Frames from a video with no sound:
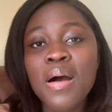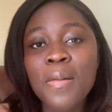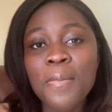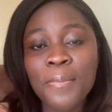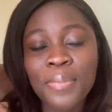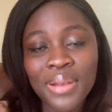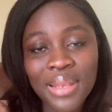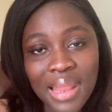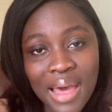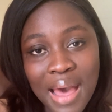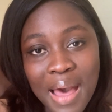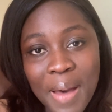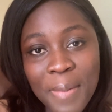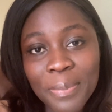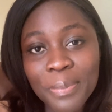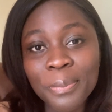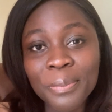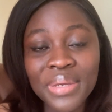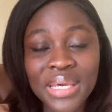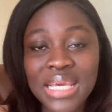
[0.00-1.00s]
PLAB
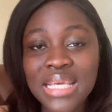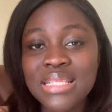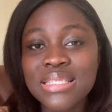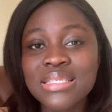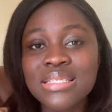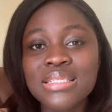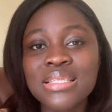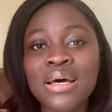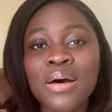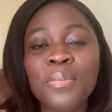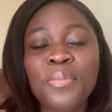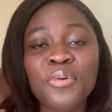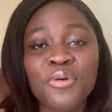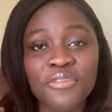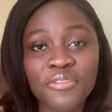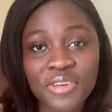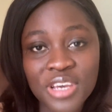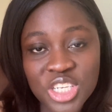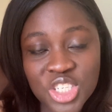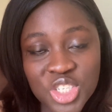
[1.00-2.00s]
means the
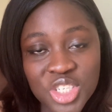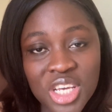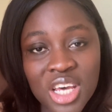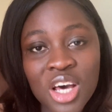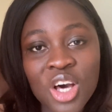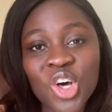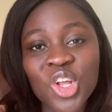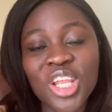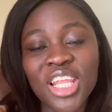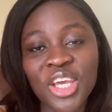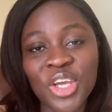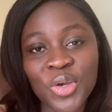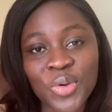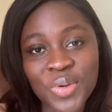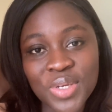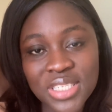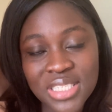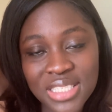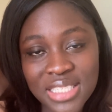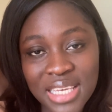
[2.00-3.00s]
Professional
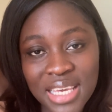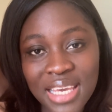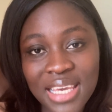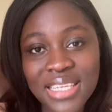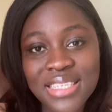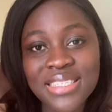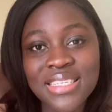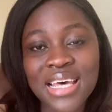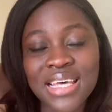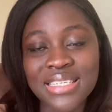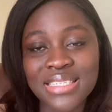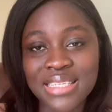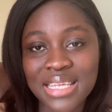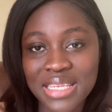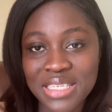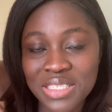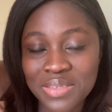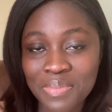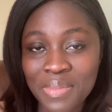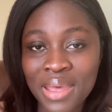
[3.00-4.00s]
Linguistics
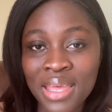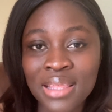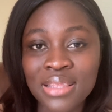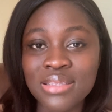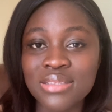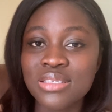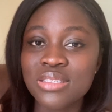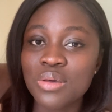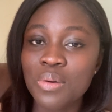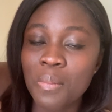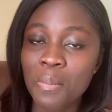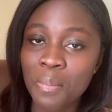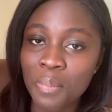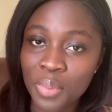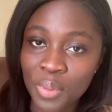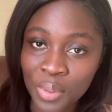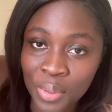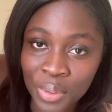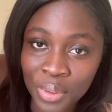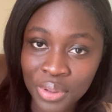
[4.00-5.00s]
Assessment
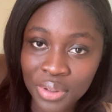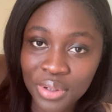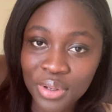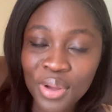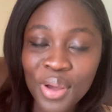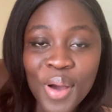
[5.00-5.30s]
Board.